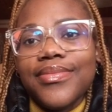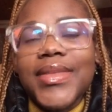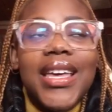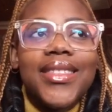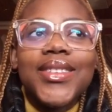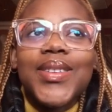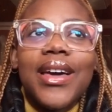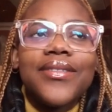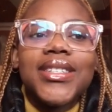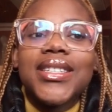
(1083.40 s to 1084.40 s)
That's all
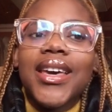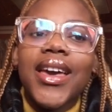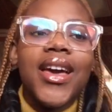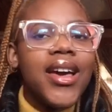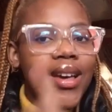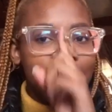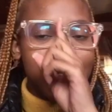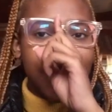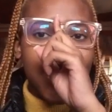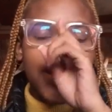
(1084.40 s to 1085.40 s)
I have to say.
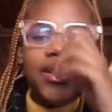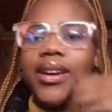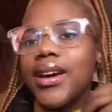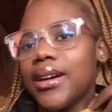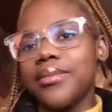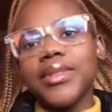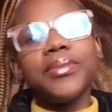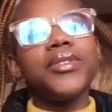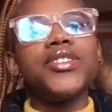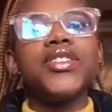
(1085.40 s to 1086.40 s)
So anyway,
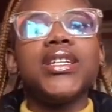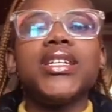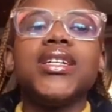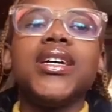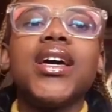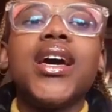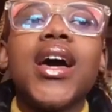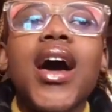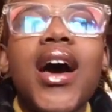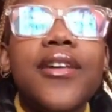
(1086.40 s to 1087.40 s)
spiritually,
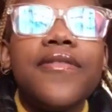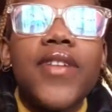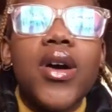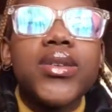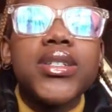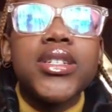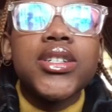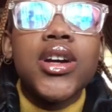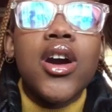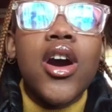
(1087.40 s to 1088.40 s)
I found
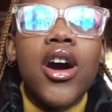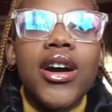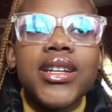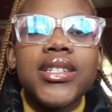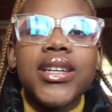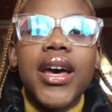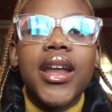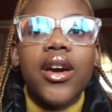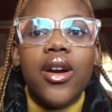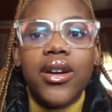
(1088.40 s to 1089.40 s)
God
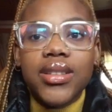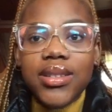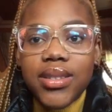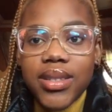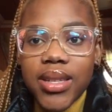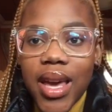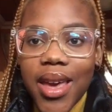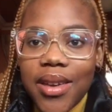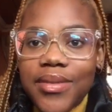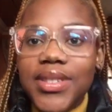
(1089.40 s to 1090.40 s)
and I got
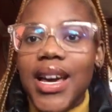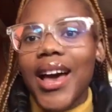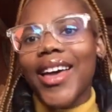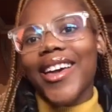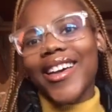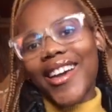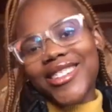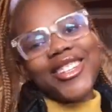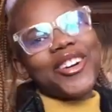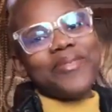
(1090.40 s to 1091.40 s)
saved. I
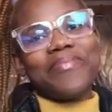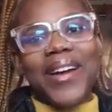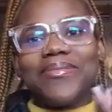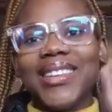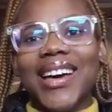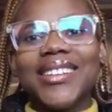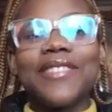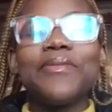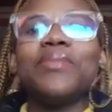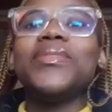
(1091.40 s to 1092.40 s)
actually got baptized.
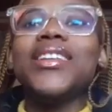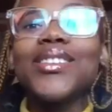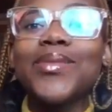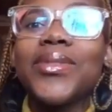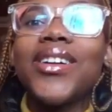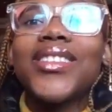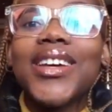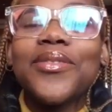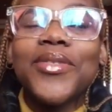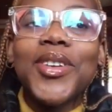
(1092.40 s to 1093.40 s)
I've been meaning to put out
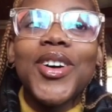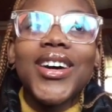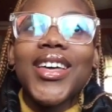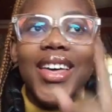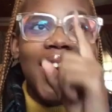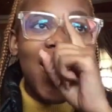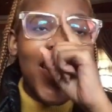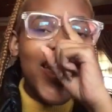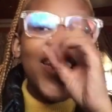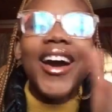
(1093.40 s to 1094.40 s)
that vlog.
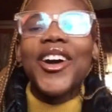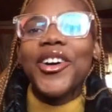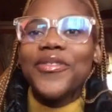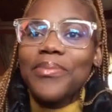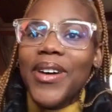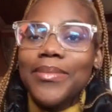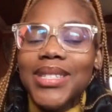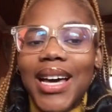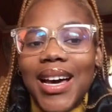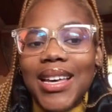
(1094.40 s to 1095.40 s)
Hey, I got
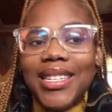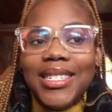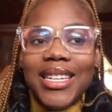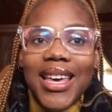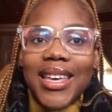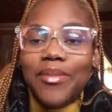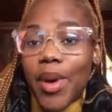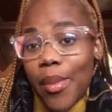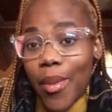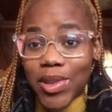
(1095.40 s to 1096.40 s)
baptized. Hey,
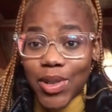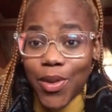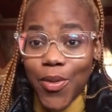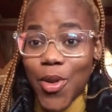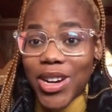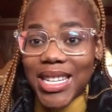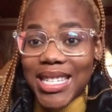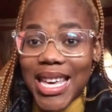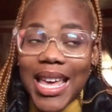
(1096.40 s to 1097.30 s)
my mom was not for it.